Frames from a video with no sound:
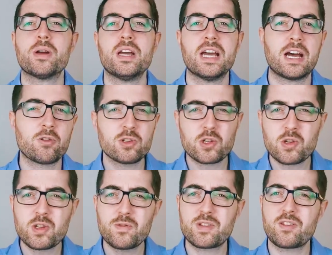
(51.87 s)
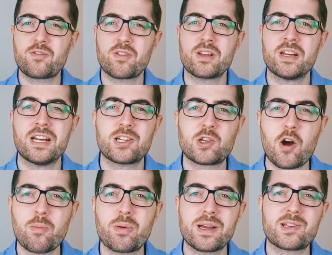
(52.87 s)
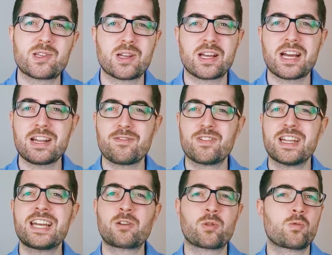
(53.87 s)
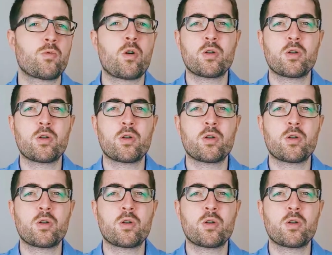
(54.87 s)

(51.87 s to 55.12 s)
and all sorts of different topics that are kind of linked with what